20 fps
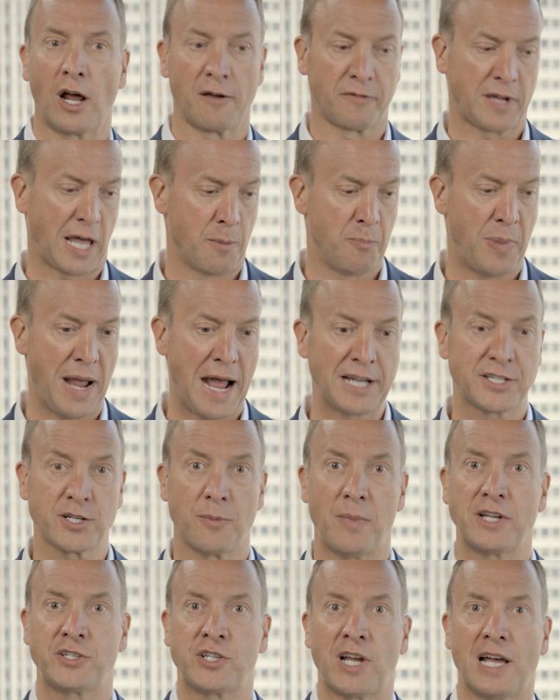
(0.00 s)
I've got a badge
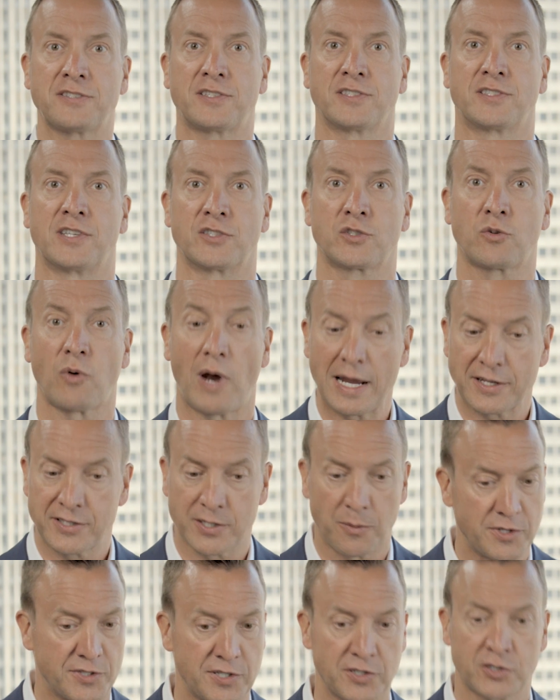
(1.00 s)
on my chest that says Craig.
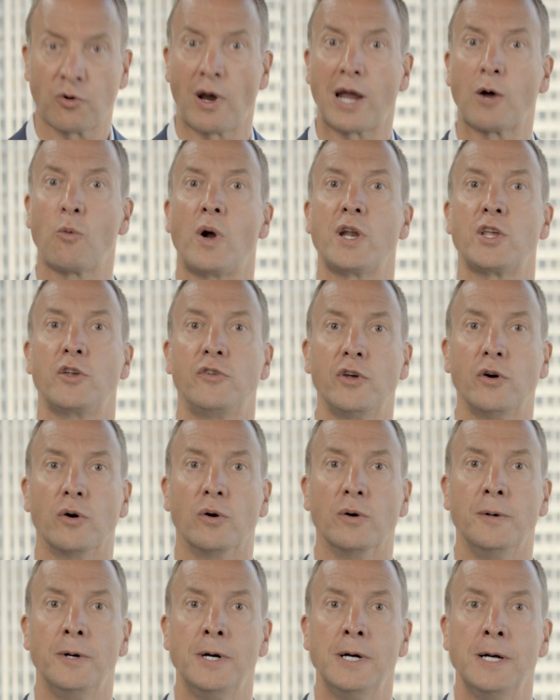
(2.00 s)
Someone says, Craig, what do you
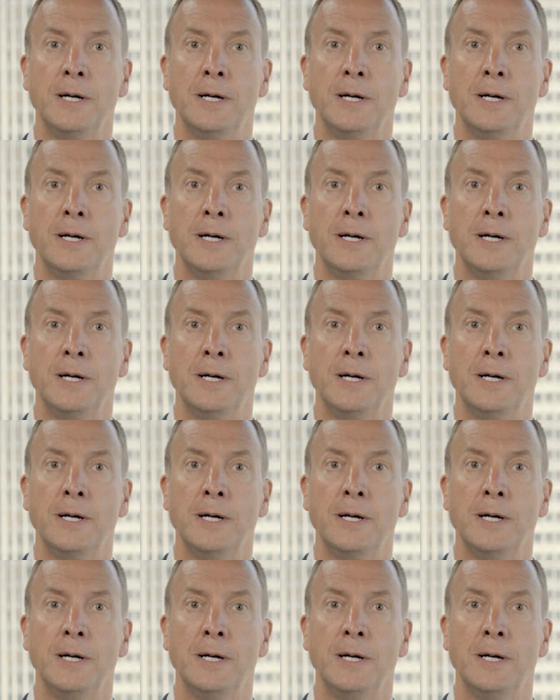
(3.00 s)
do?